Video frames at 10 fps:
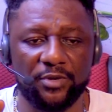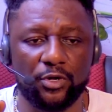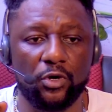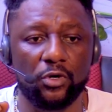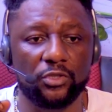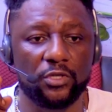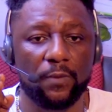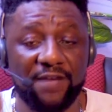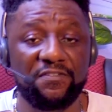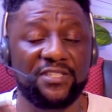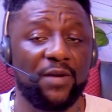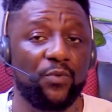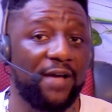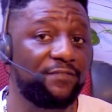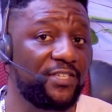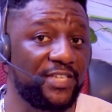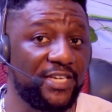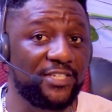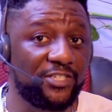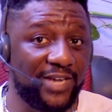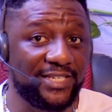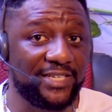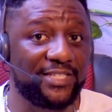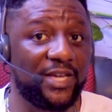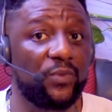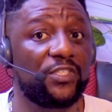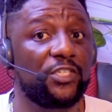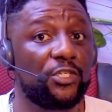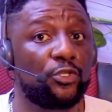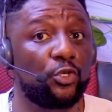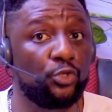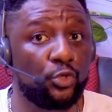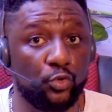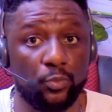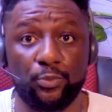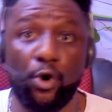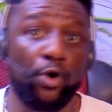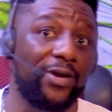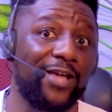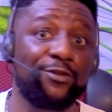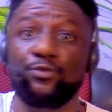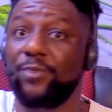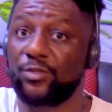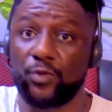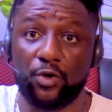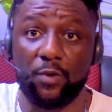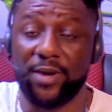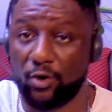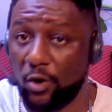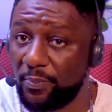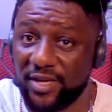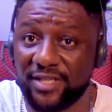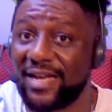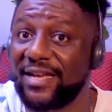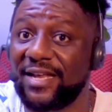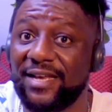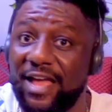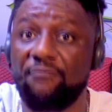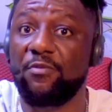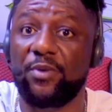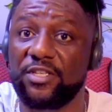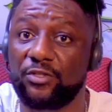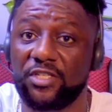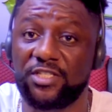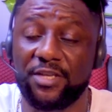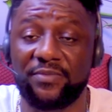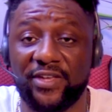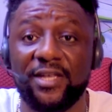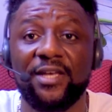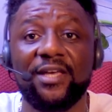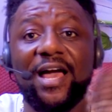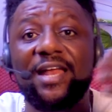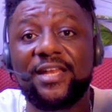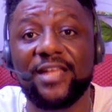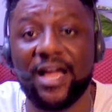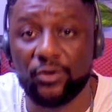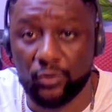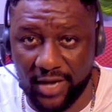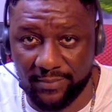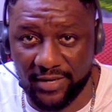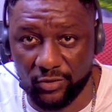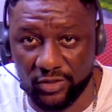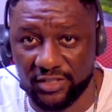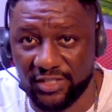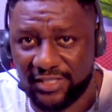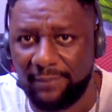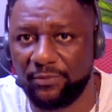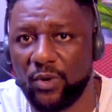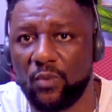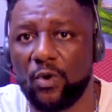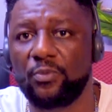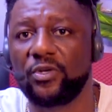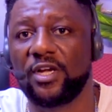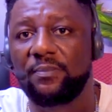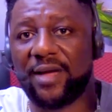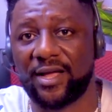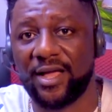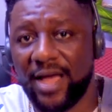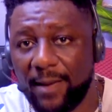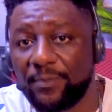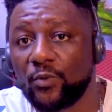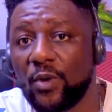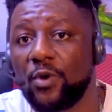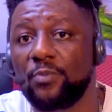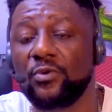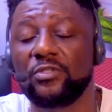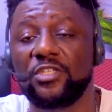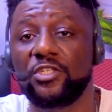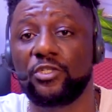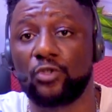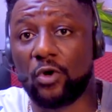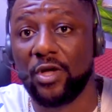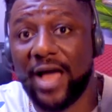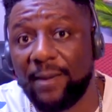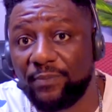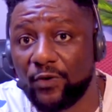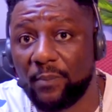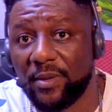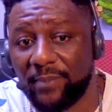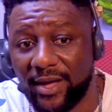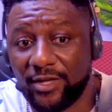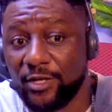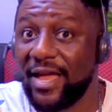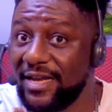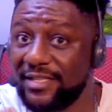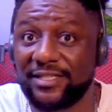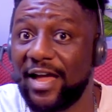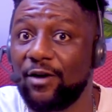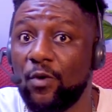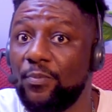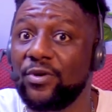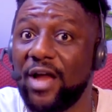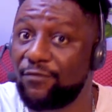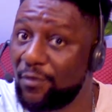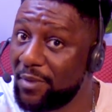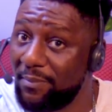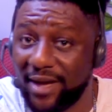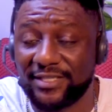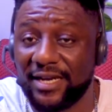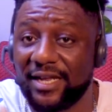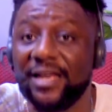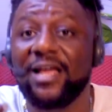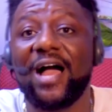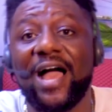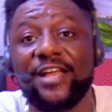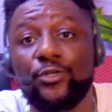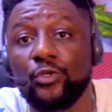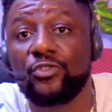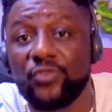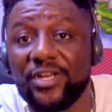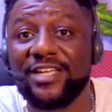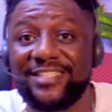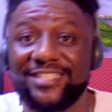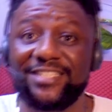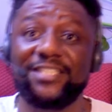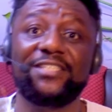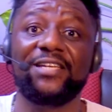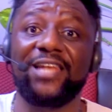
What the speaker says: because every time we have these hidden strategies and we teach it on YouTube, all other YouTubers will come and copy it, and then everybody's doing the same thing, and then they are going to clamp down on it. It happened when we opened ClickBank, happened when we opened Digistore, happened on PayPal. Anything I open now from a back channel, I don't really teach it